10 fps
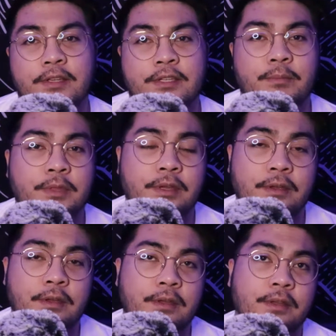
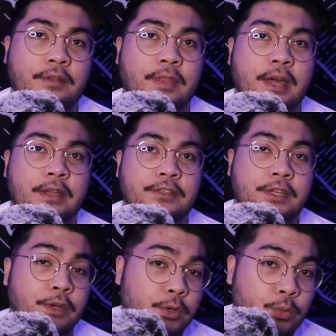Something that is
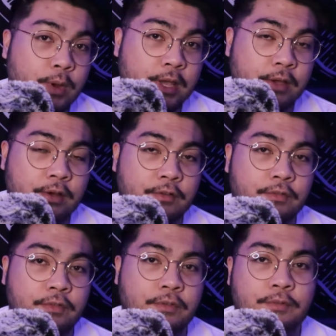a new way
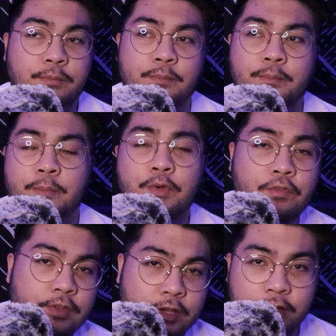of
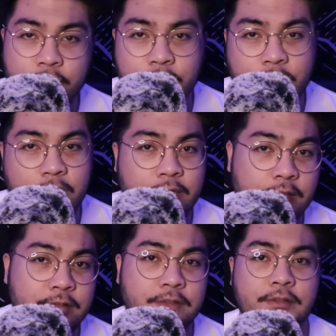moving, I
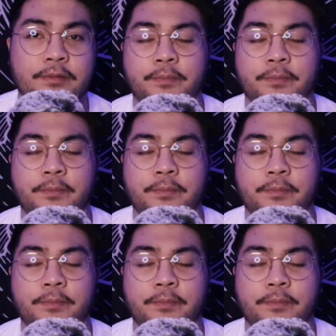guess.